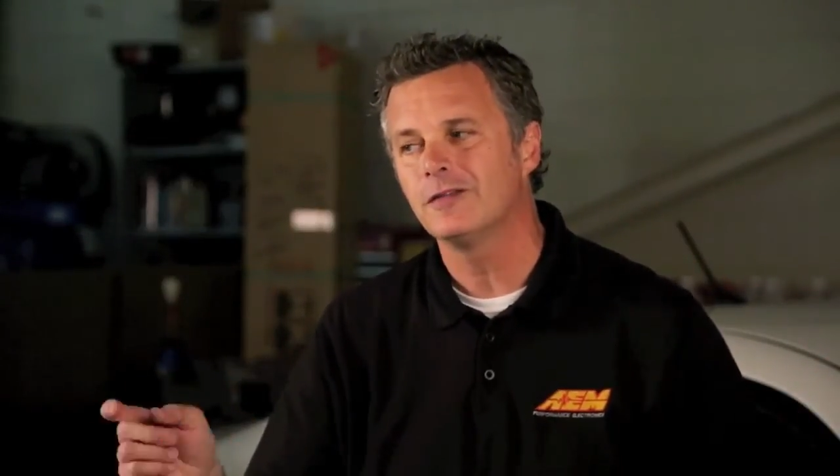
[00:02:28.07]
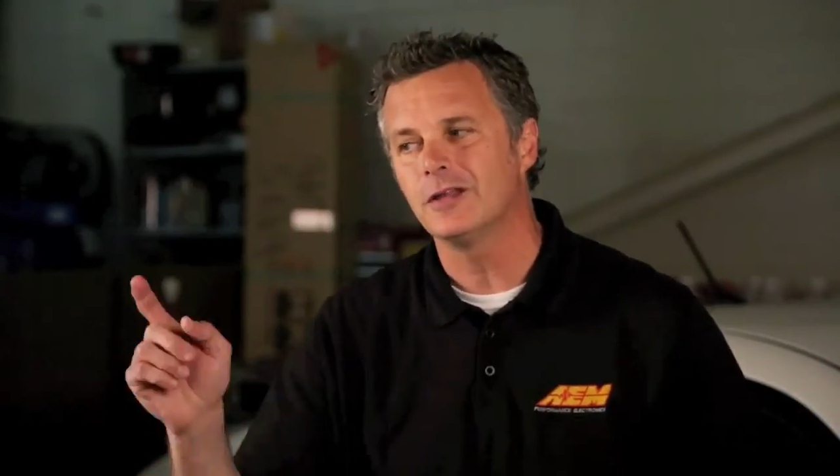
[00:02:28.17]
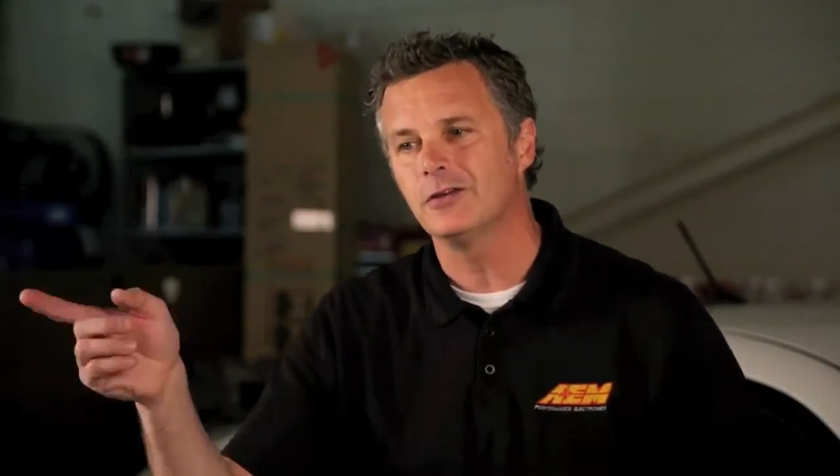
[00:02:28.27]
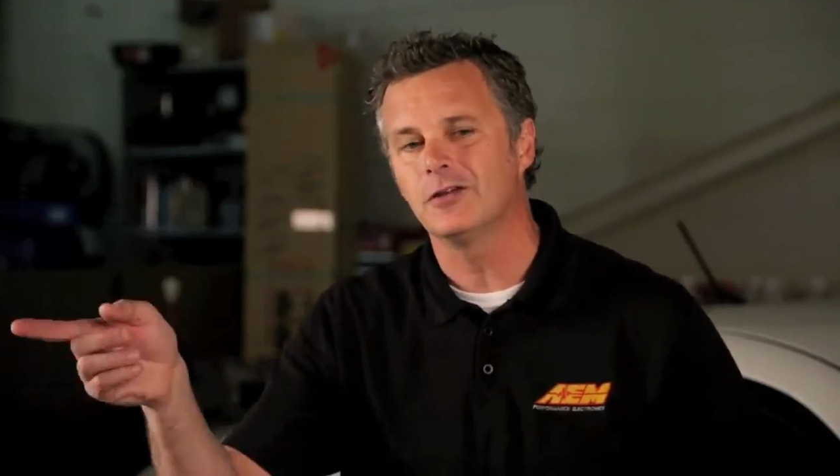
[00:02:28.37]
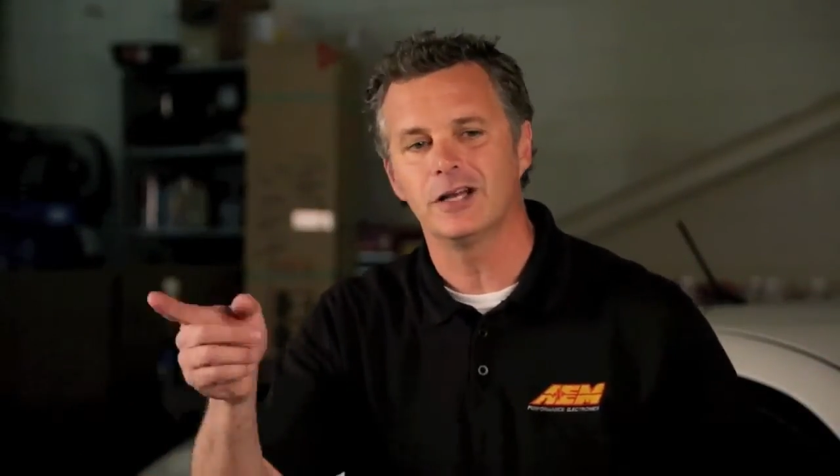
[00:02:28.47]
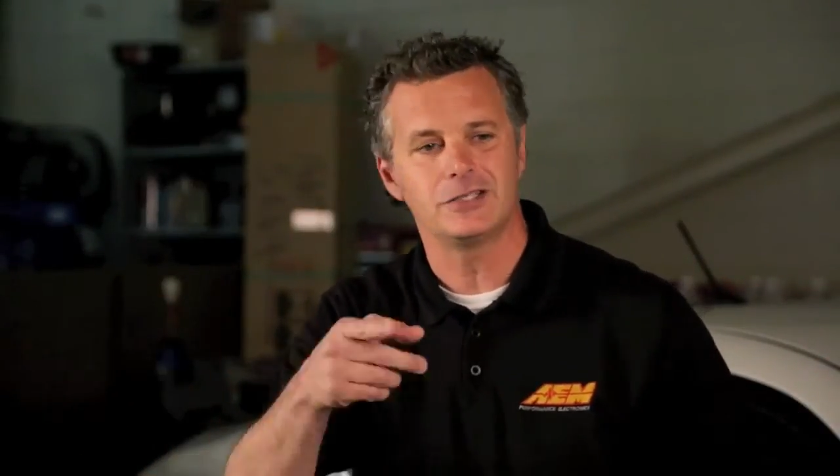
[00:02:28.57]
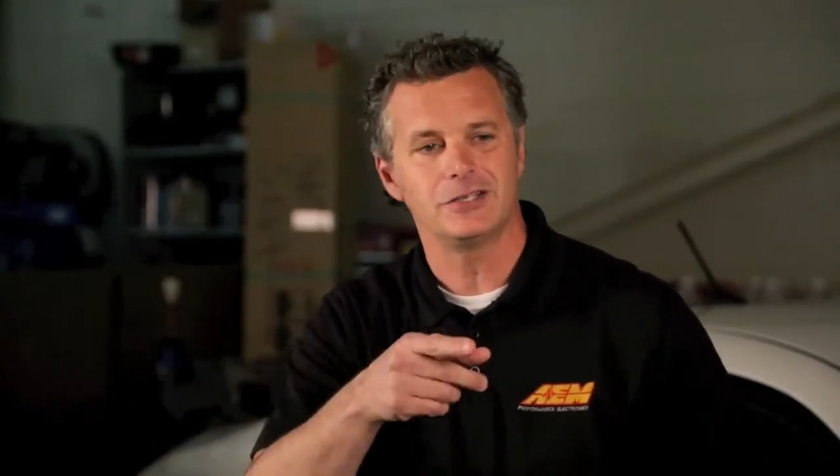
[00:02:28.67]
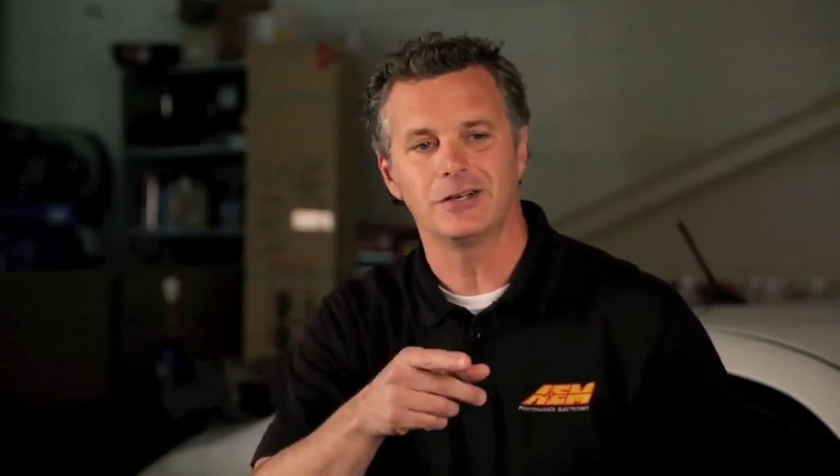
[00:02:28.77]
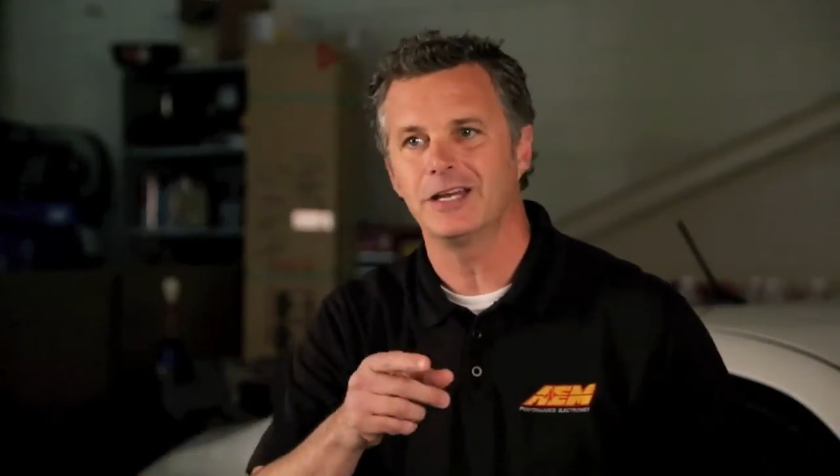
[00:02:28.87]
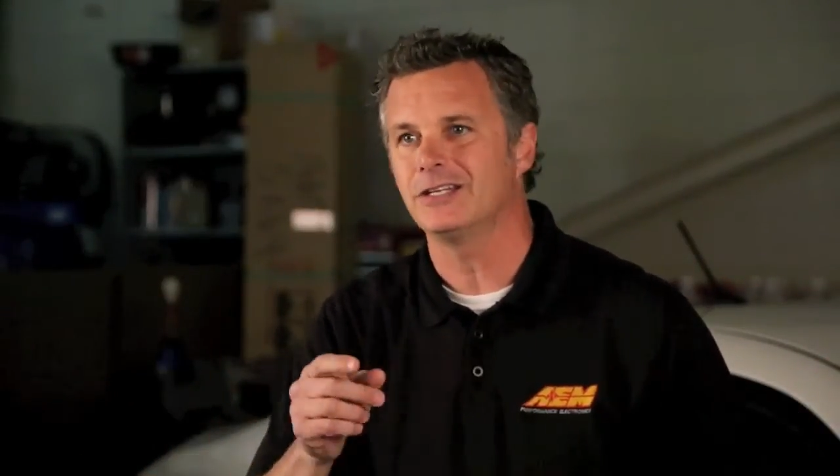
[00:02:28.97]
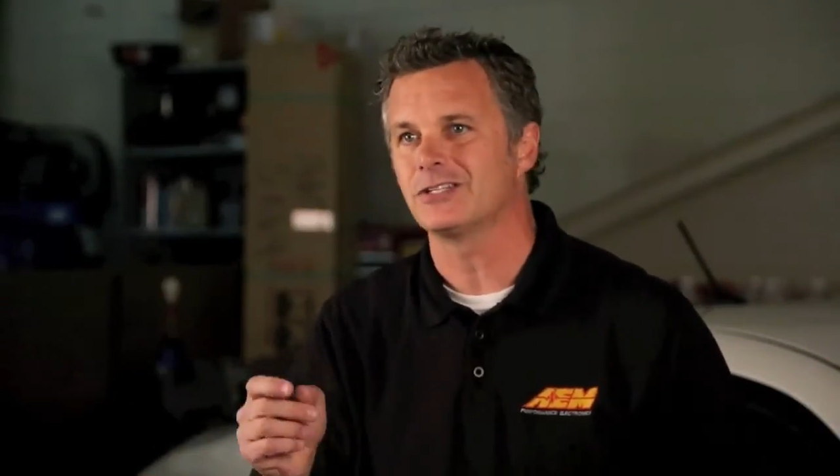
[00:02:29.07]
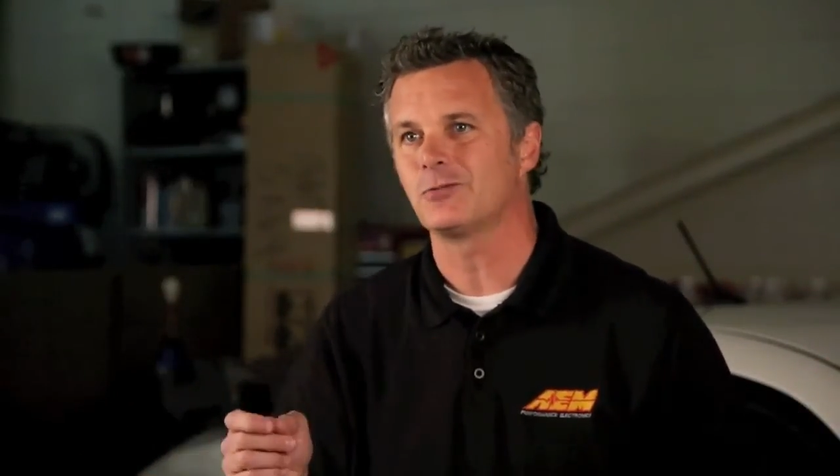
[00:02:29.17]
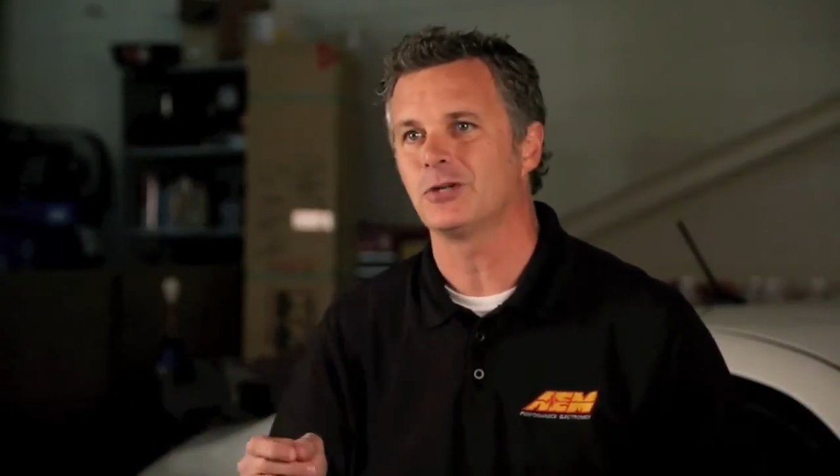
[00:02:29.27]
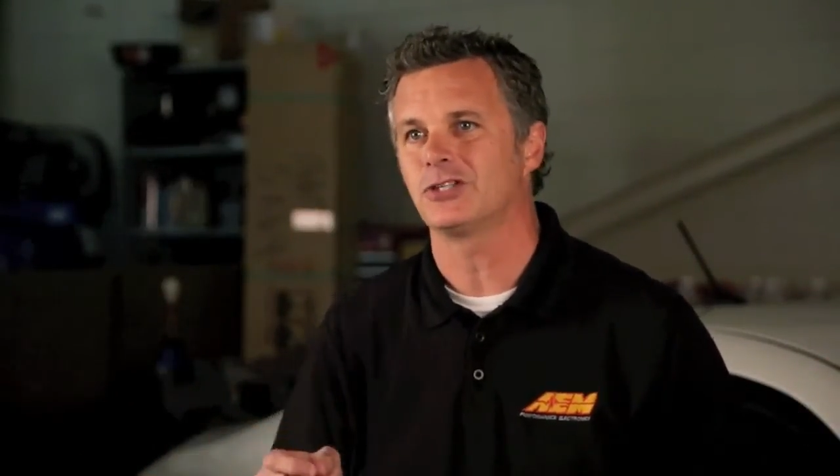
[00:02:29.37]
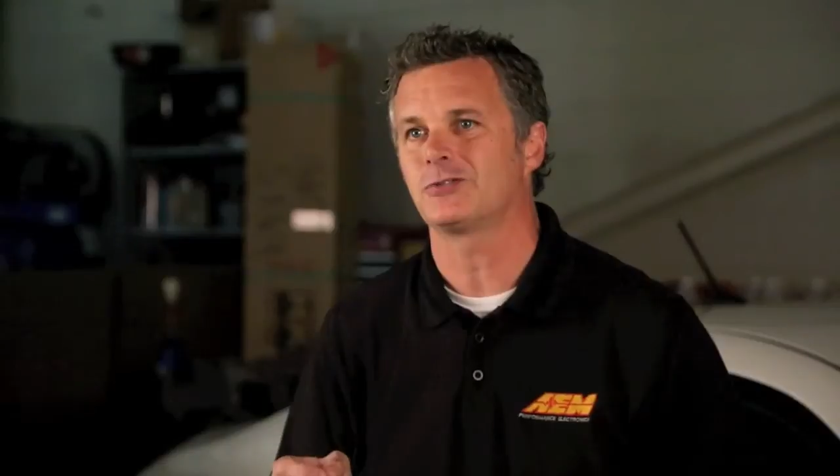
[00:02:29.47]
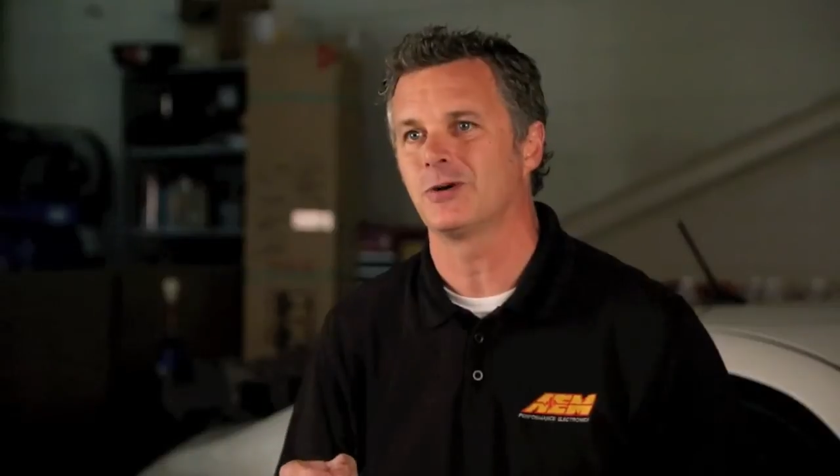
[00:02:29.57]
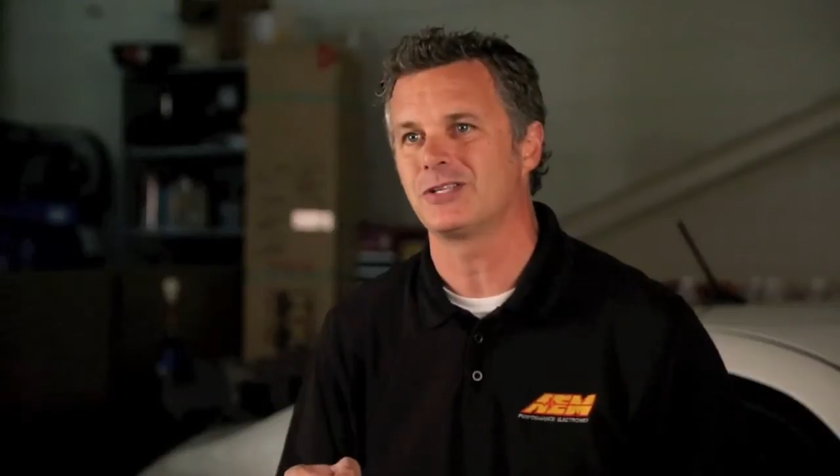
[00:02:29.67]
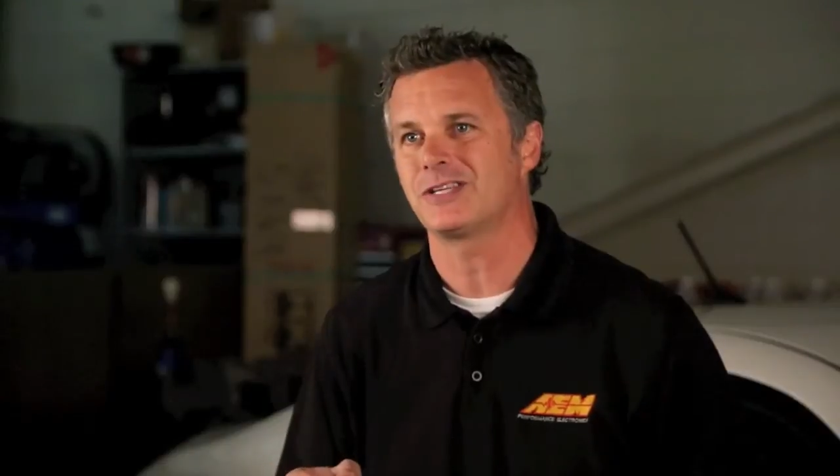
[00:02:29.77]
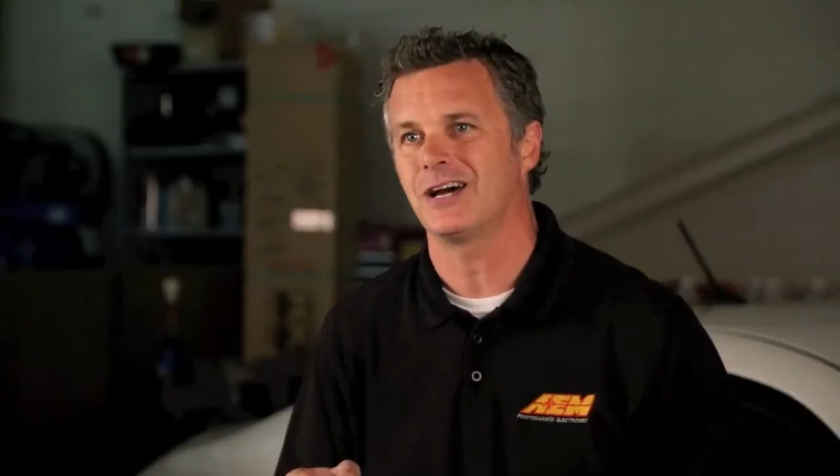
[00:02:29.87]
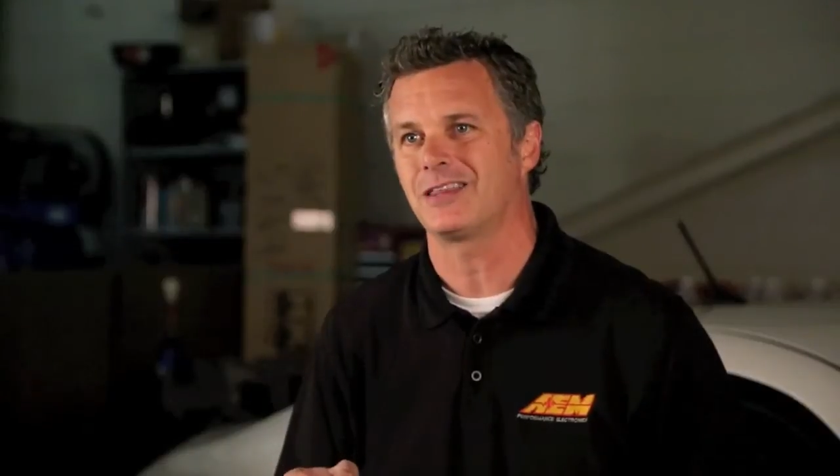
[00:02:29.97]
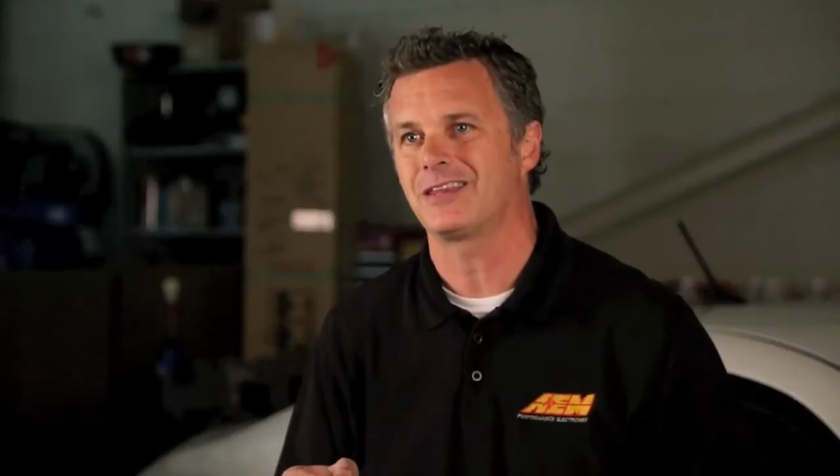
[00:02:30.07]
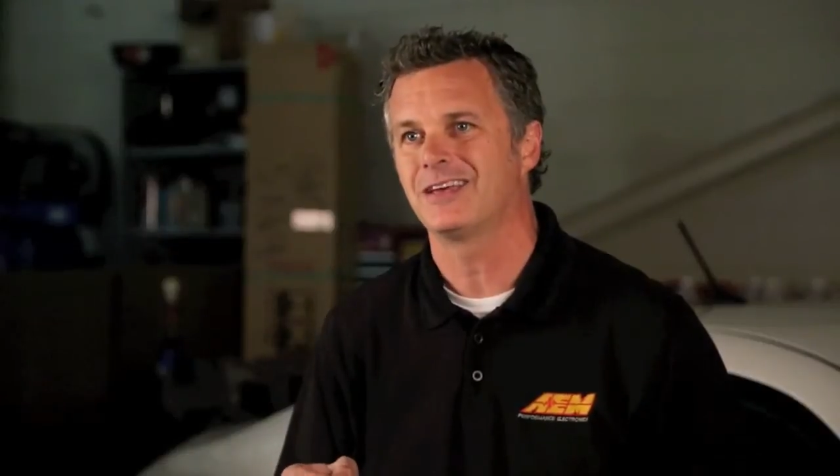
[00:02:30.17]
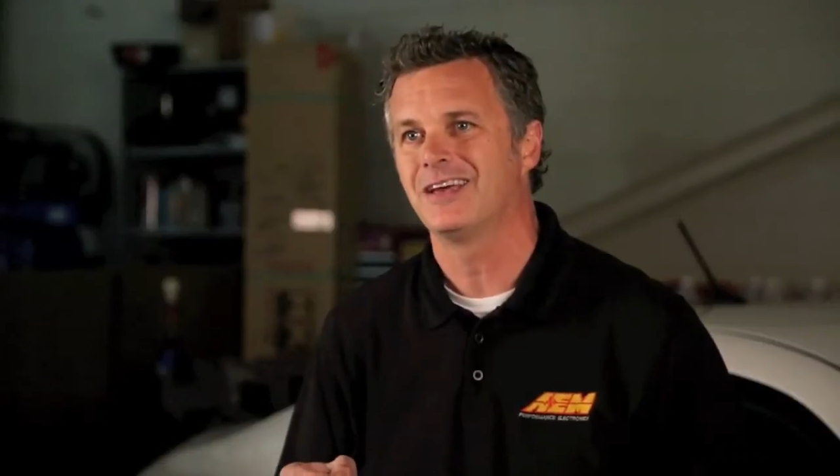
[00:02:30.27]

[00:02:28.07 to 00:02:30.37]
then you glance at your gauges, what just went south.